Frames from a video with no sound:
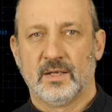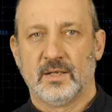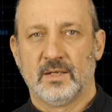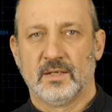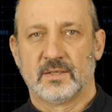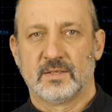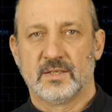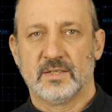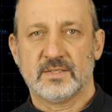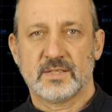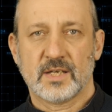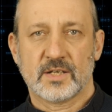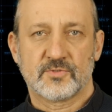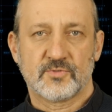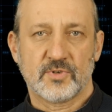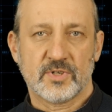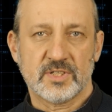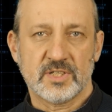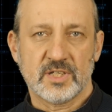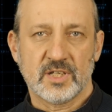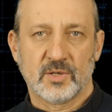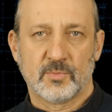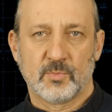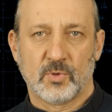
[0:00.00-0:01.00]
This
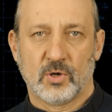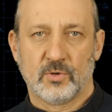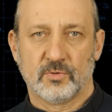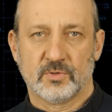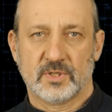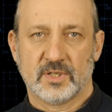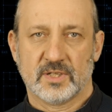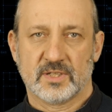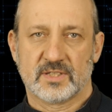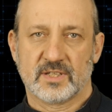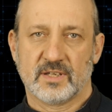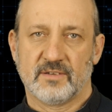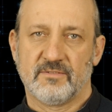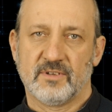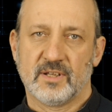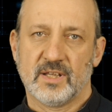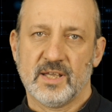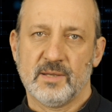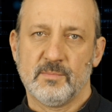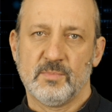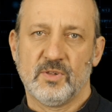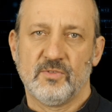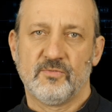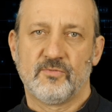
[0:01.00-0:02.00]
addressing mode is
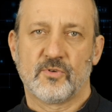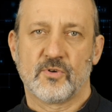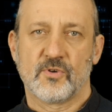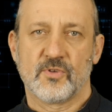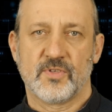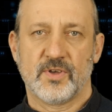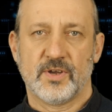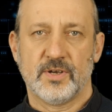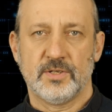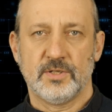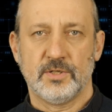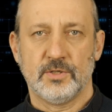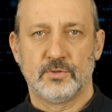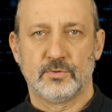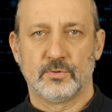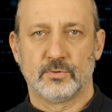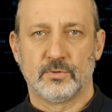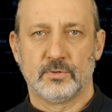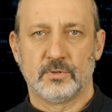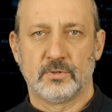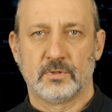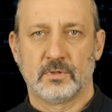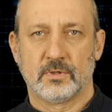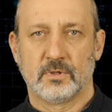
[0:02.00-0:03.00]
available for
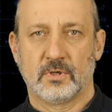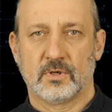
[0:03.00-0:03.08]
32